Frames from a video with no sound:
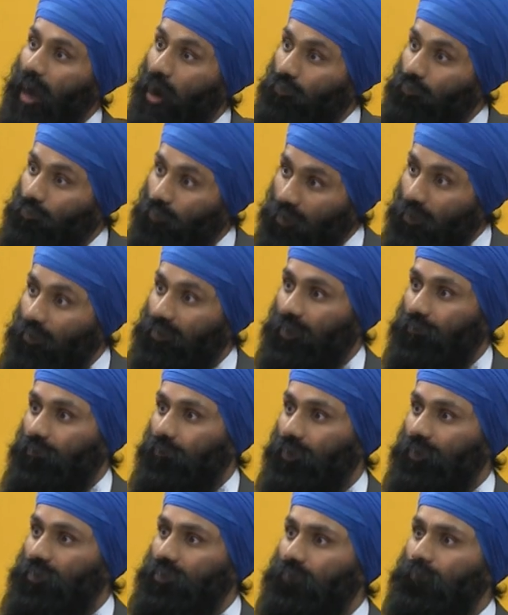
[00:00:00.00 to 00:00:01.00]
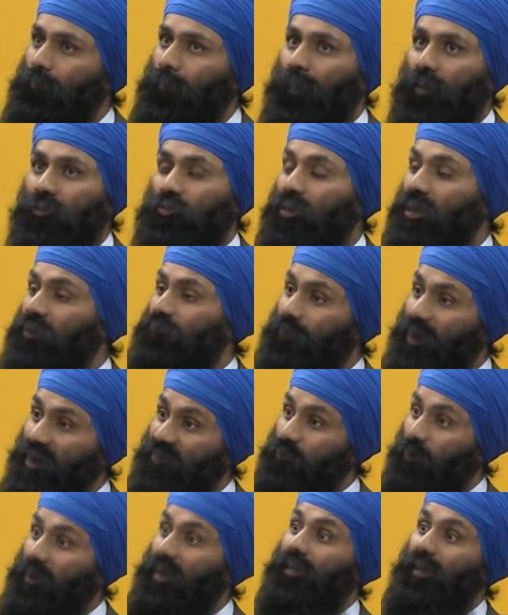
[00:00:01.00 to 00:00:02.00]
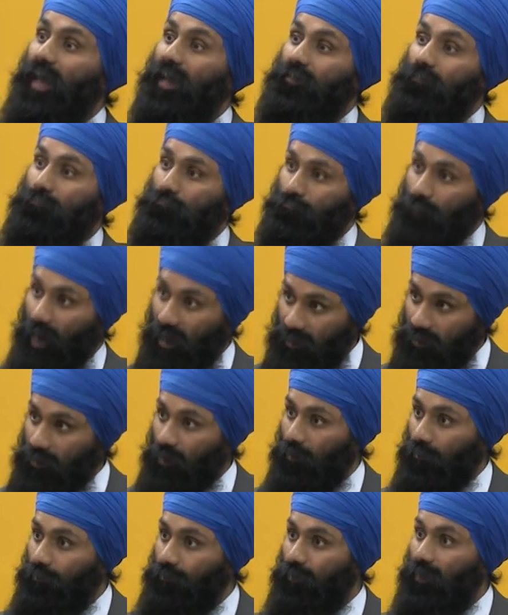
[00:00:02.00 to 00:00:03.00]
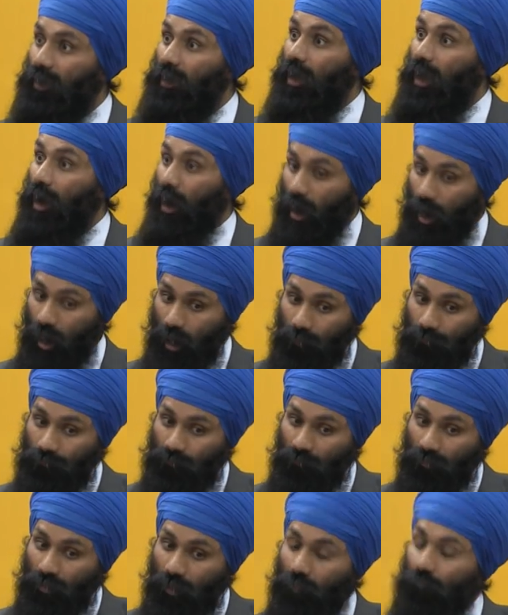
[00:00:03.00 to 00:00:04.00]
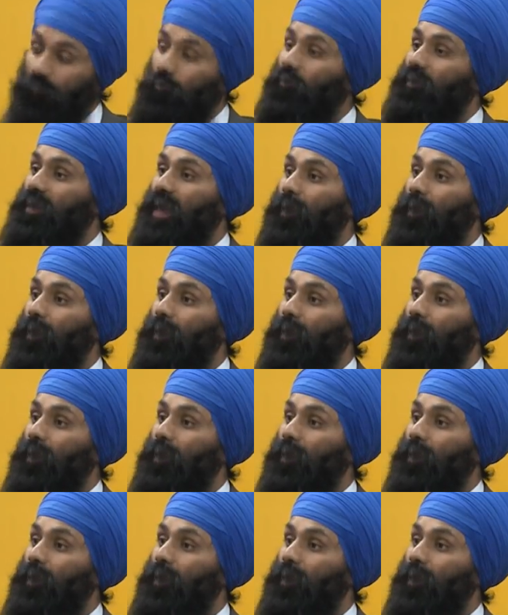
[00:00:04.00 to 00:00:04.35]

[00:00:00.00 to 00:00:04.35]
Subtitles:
a real difference. So if we elect myself for the